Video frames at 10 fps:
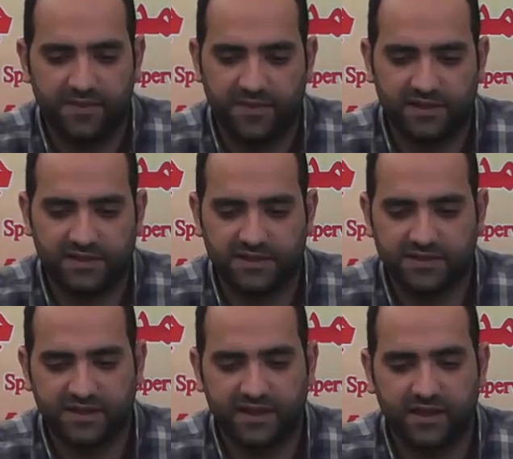That
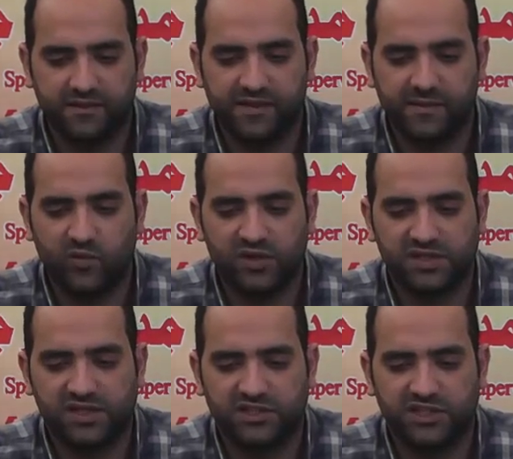is, give them what
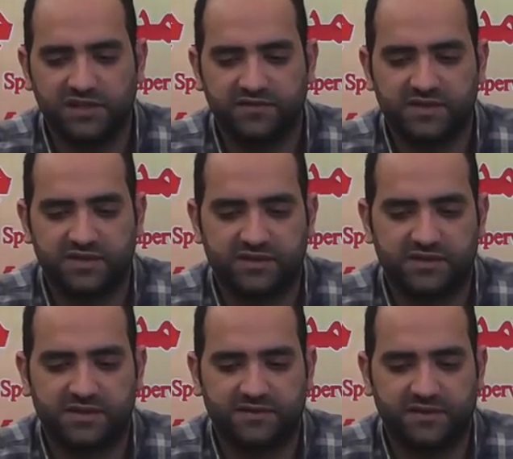achieves
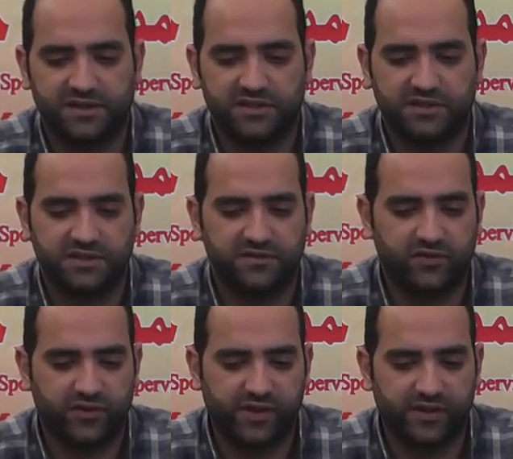sufficiency
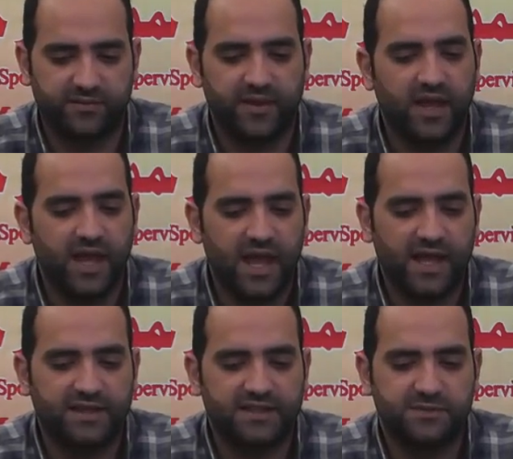for them
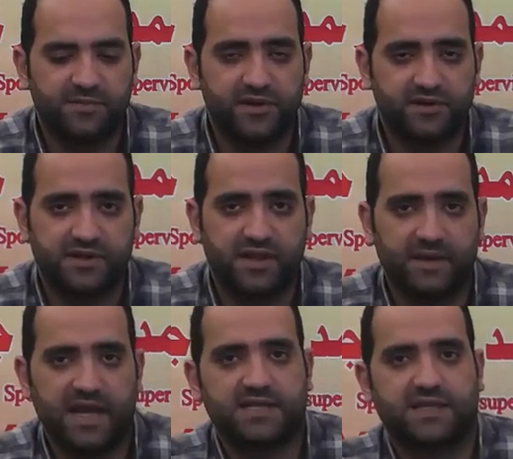and spares them
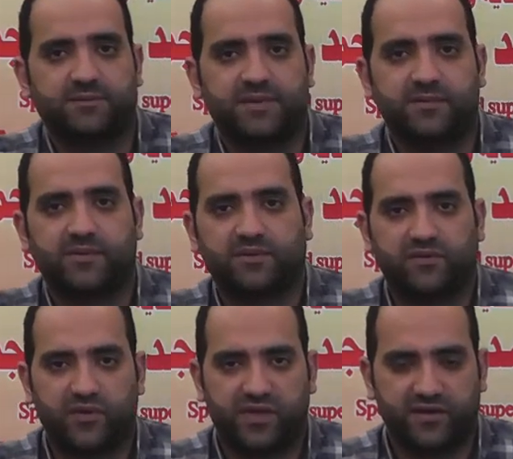asking people
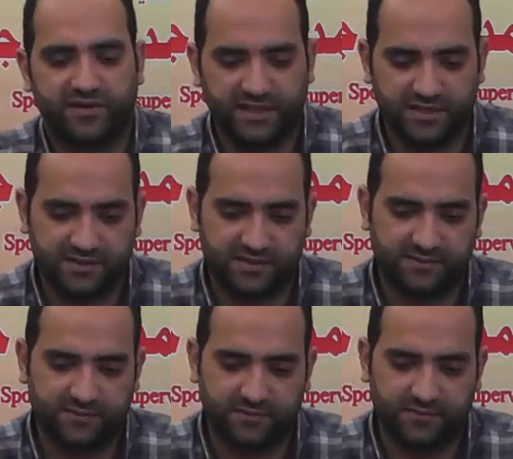for their needs.
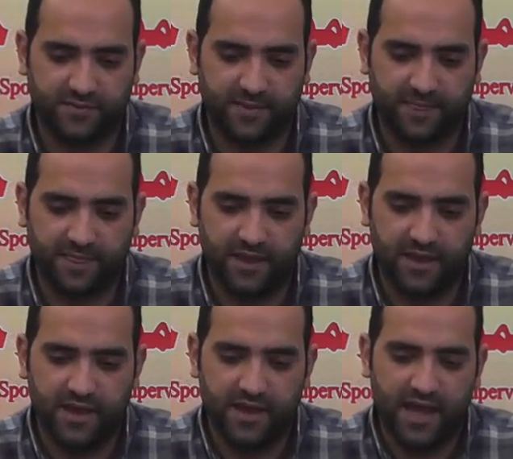
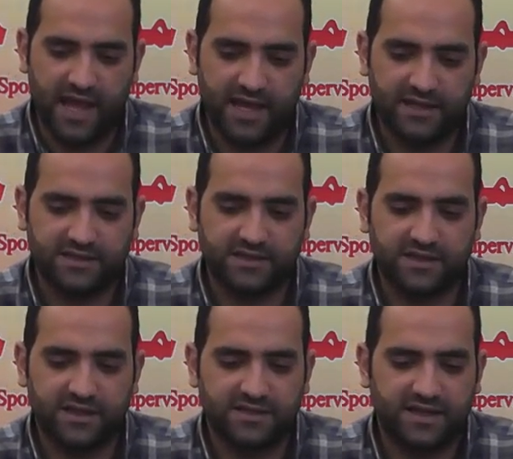And did
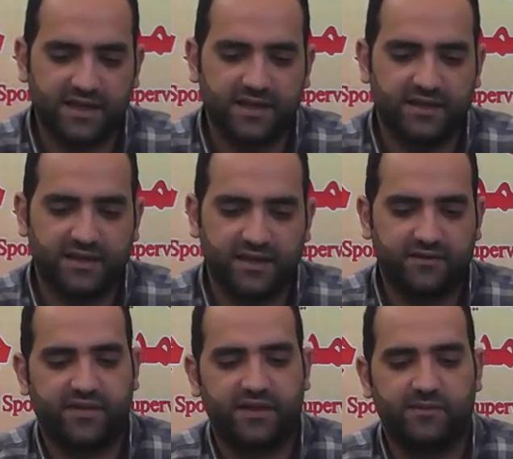not say,
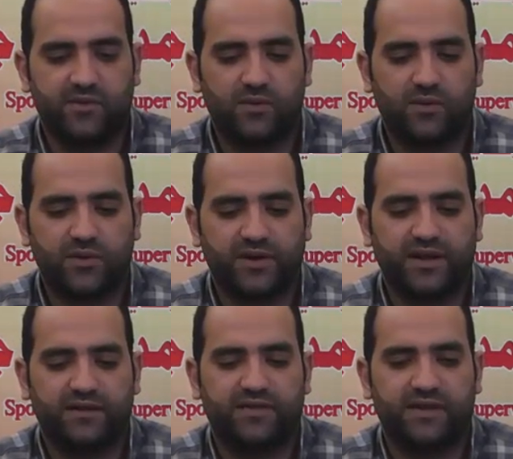give them or
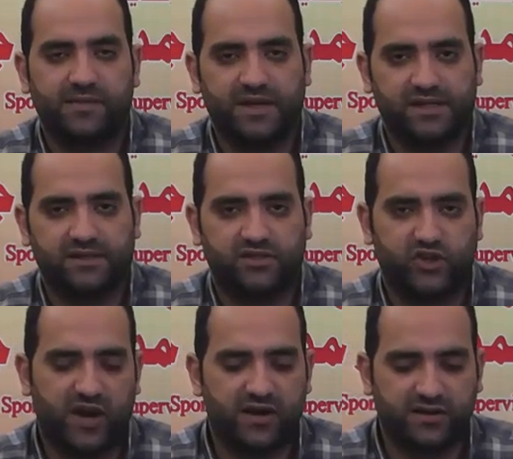give them in
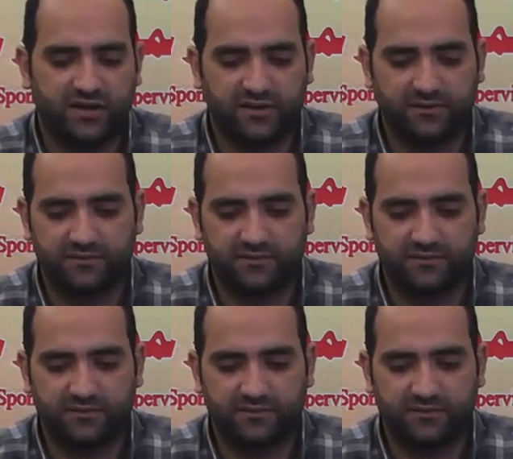charity.